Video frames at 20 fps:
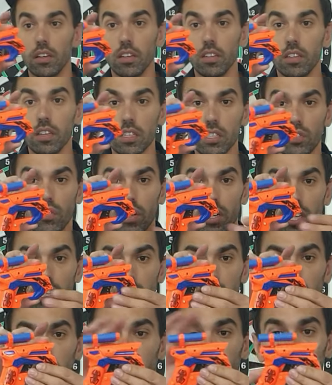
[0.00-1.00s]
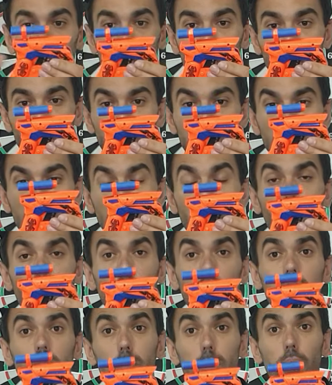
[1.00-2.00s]
in this version.
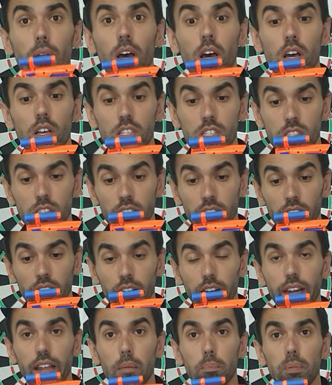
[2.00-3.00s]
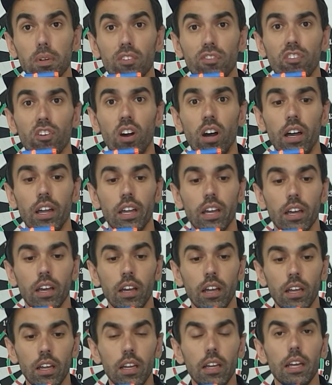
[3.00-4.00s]
Dot Blaster Rapid
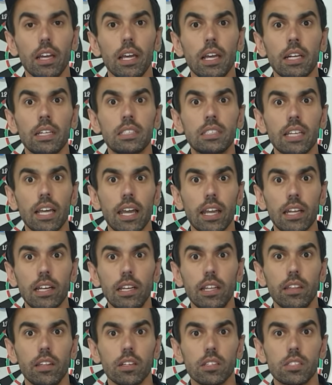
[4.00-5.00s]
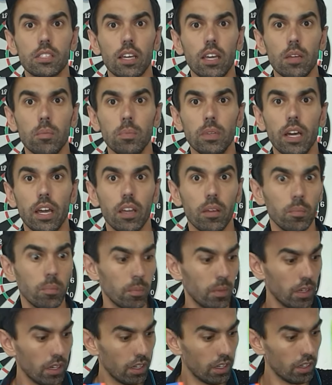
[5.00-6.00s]
Fire. Exactly the same name.